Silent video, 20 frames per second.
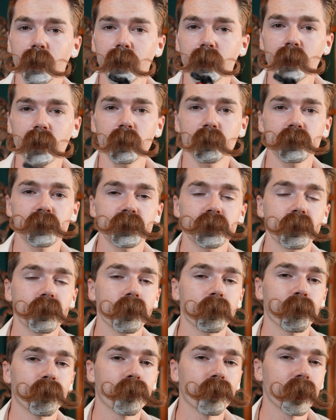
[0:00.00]
it comes to the
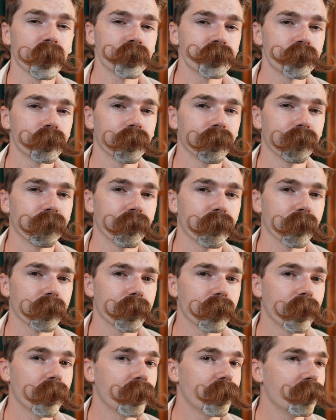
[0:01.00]
pressure of the
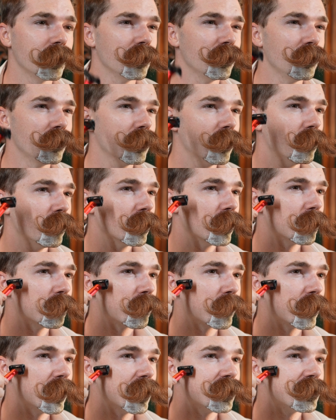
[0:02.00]
cut, you don't want to
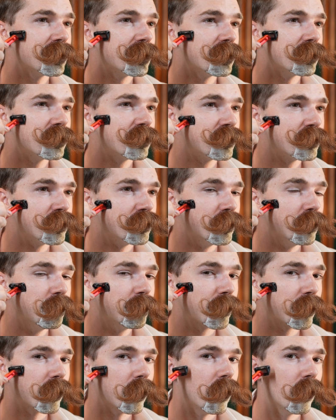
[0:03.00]
press
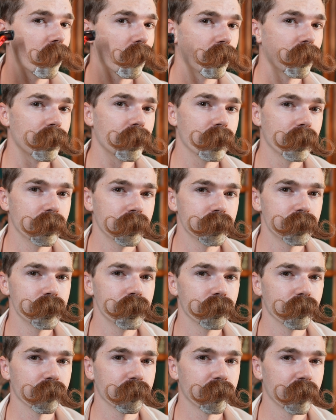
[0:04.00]
super hard into
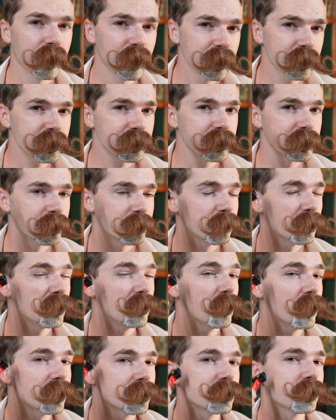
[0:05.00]
your face, but
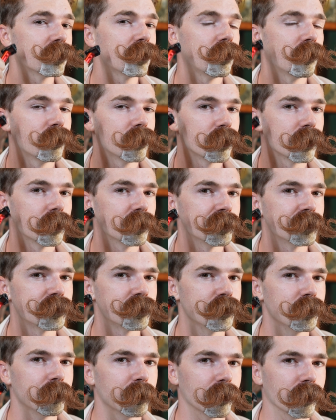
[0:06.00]
you also don't want to go
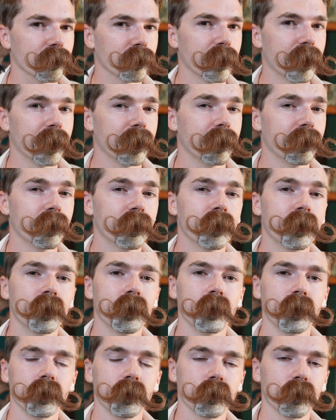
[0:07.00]
super light.
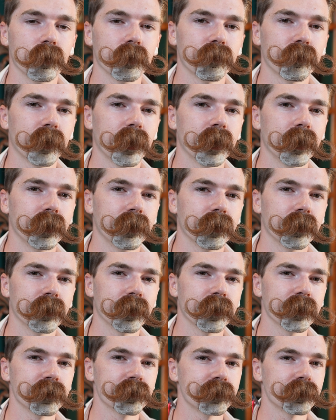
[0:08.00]
You want to find a
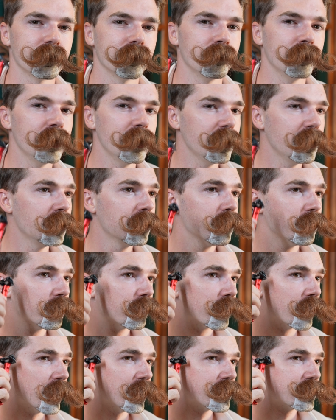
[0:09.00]
nice medium
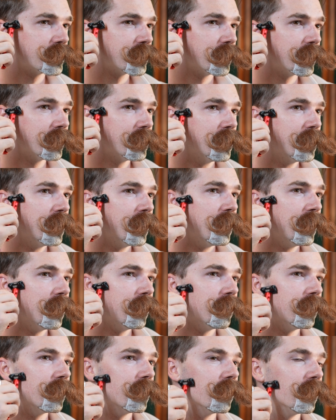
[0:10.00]
pressure
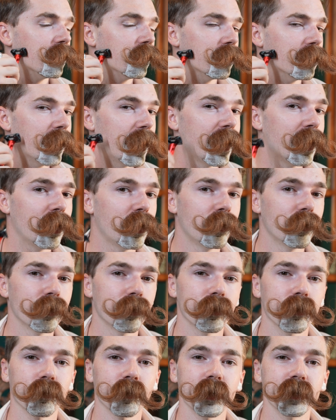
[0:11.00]
that'll allow
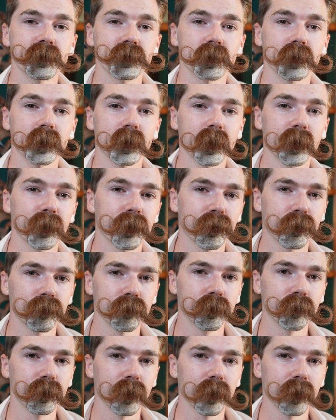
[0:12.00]
the razor to cut through